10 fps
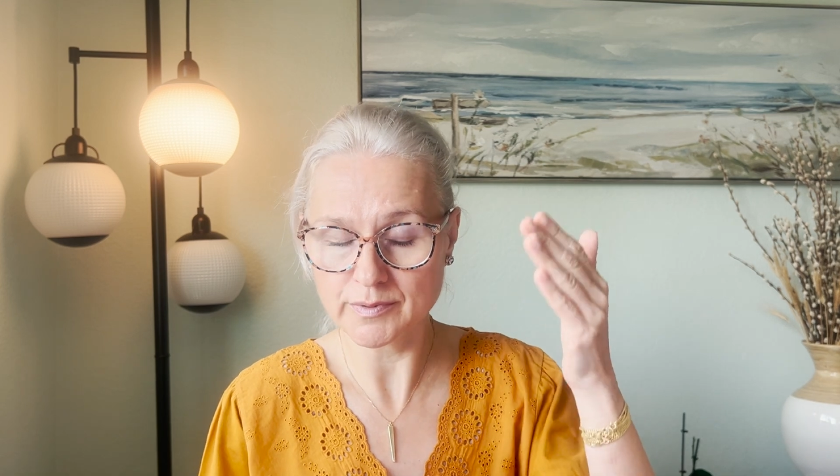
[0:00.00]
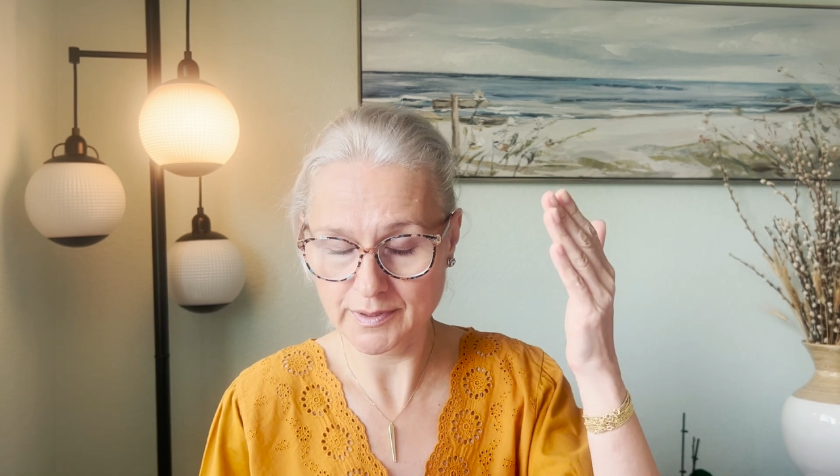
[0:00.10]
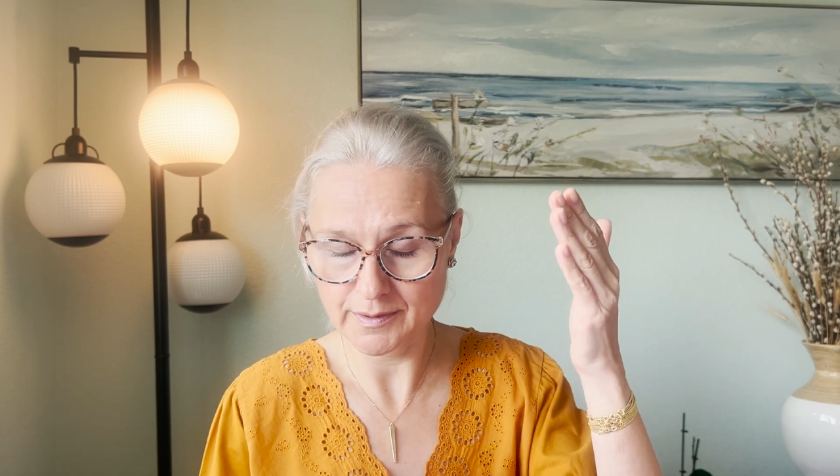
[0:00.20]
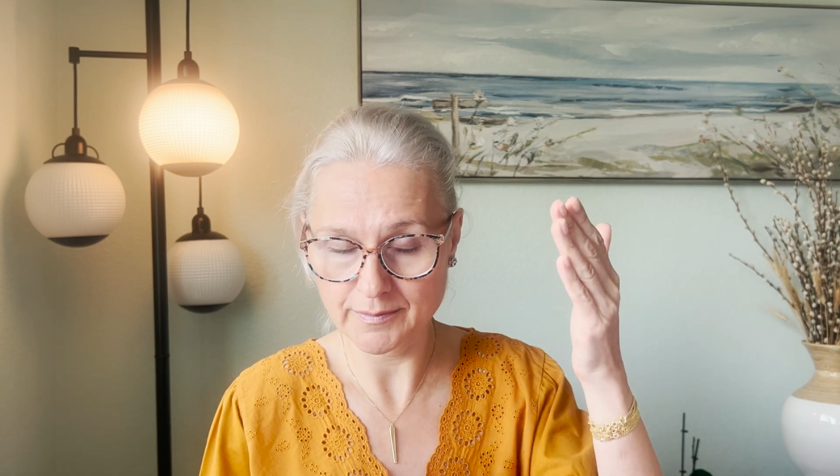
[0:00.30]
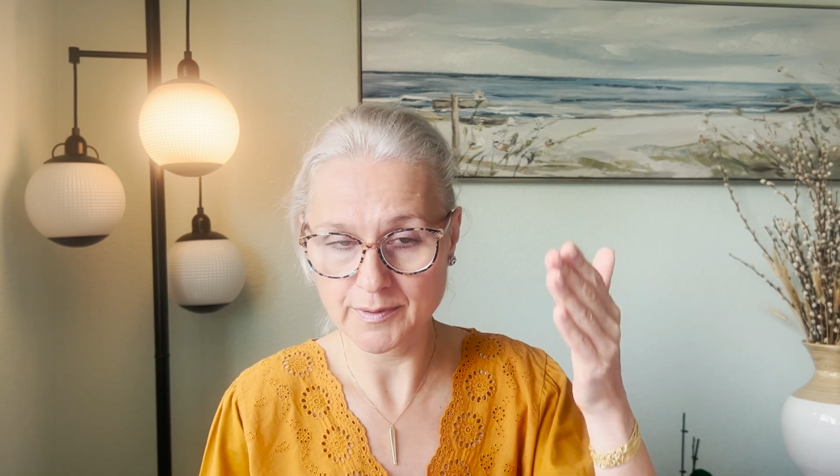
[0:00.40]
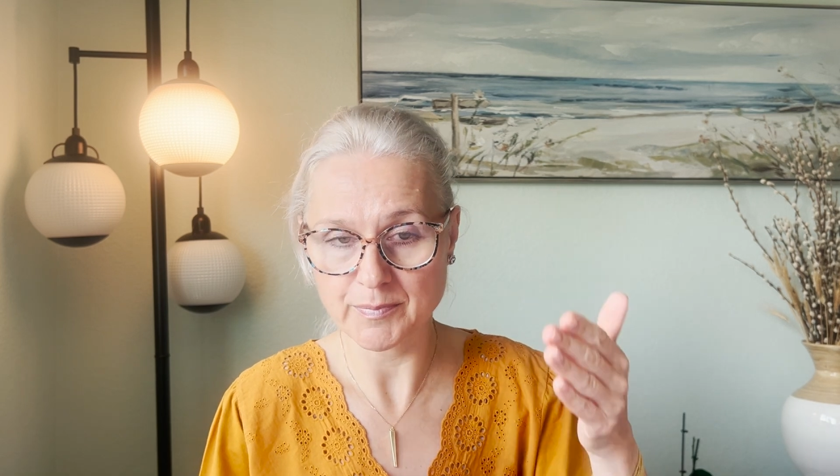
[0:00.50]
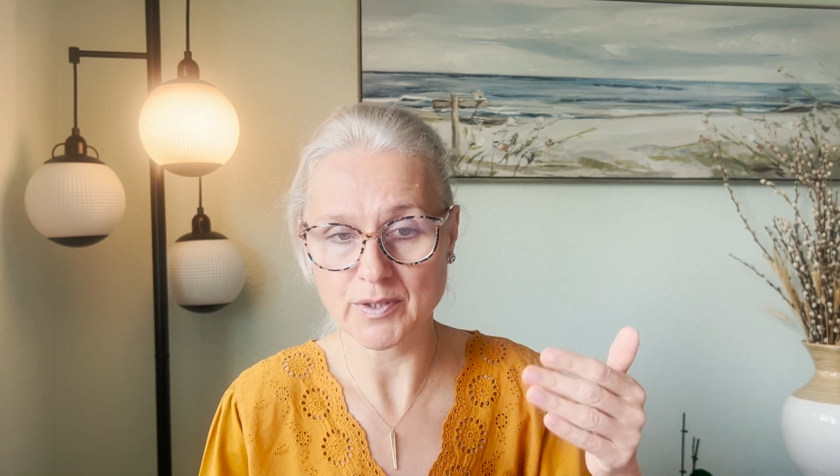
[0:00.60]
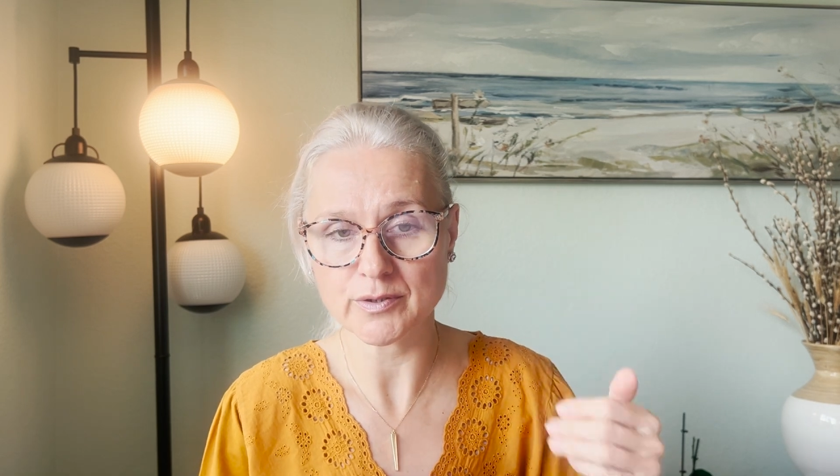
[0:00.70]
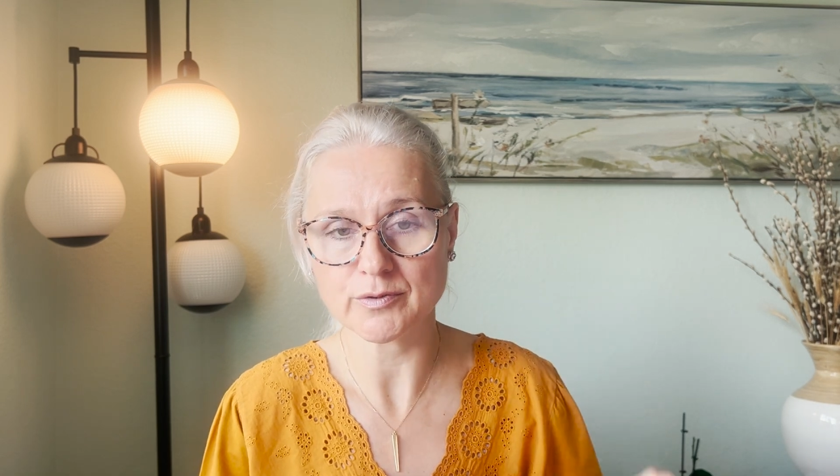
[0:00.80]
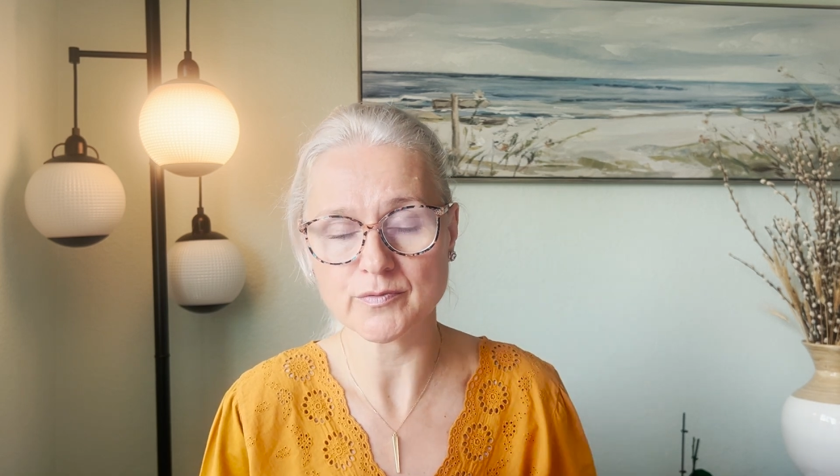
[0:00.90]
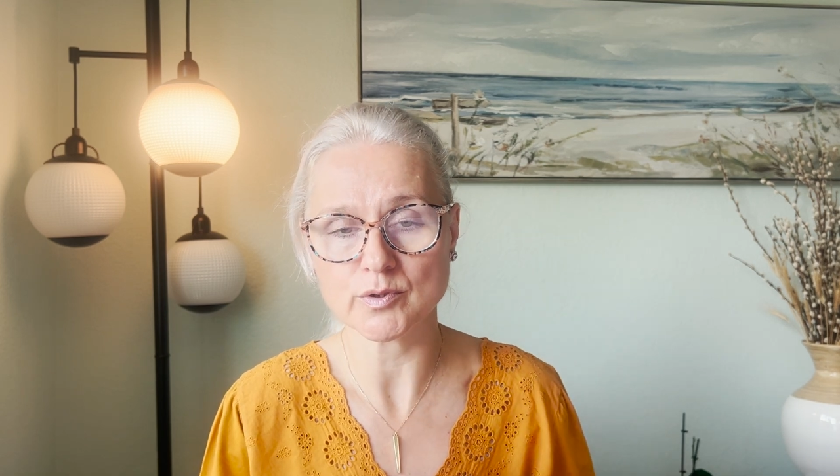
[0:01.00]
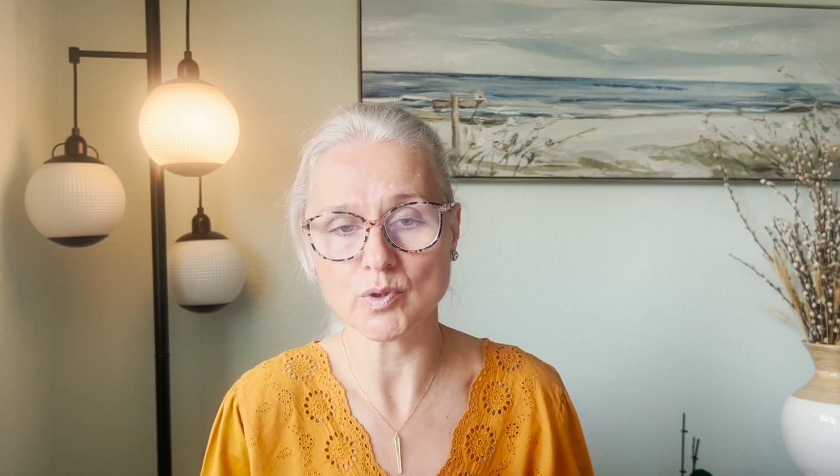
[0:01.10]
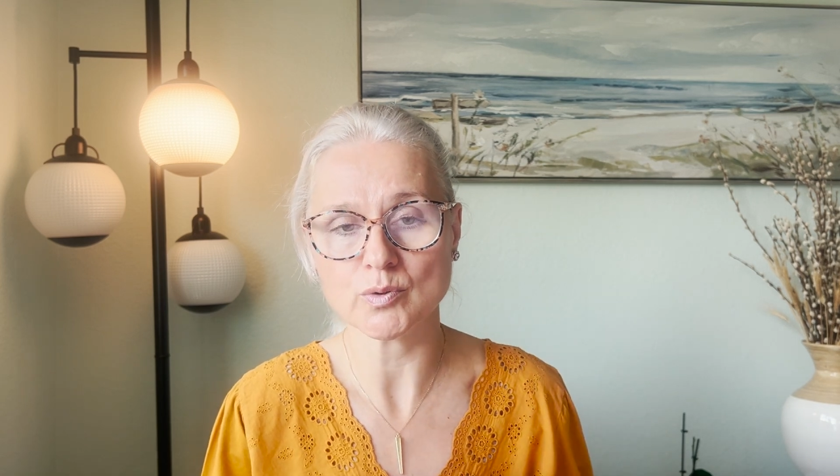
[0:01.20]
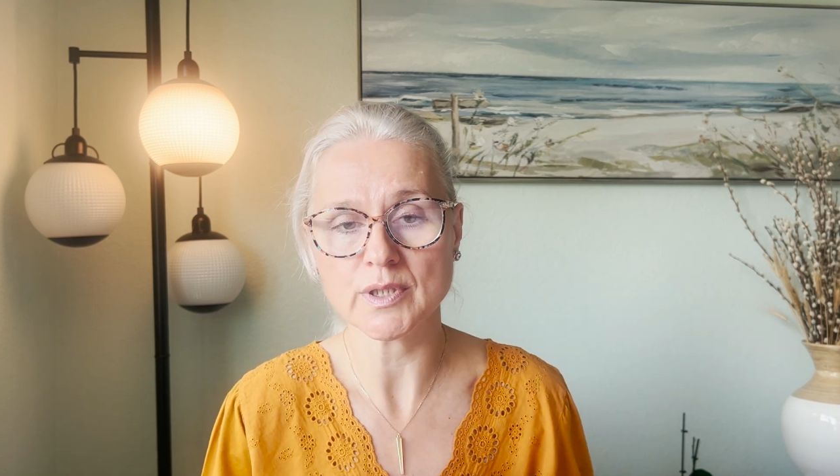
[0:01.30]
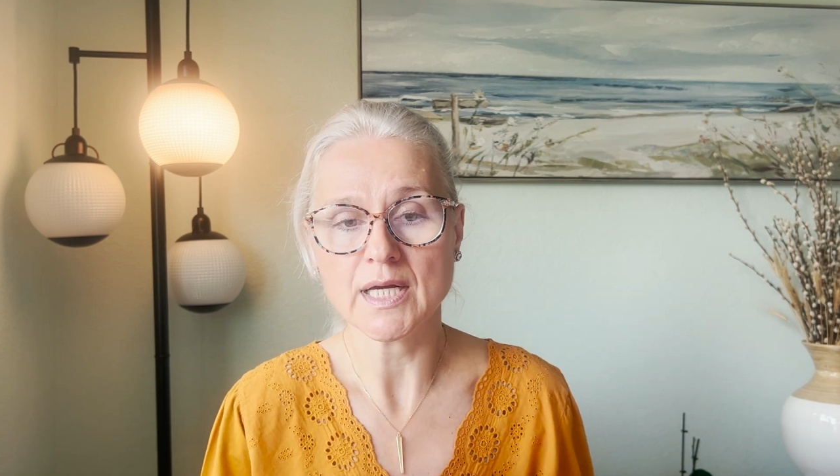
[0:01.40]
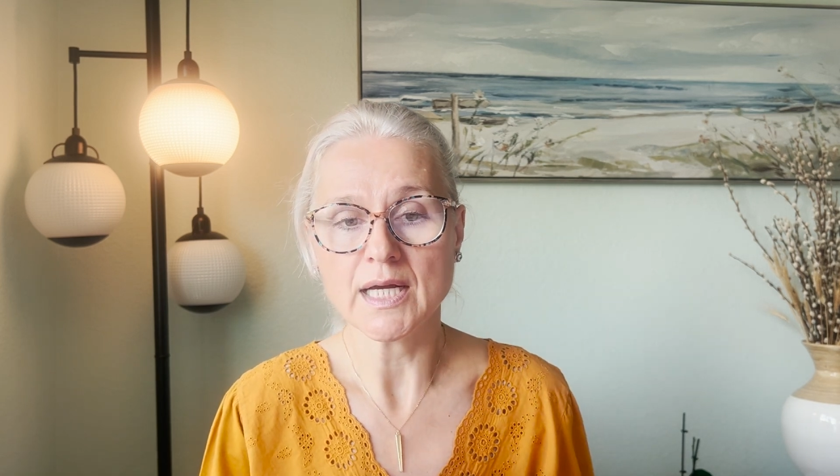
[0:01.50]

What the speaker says: the period of the loan.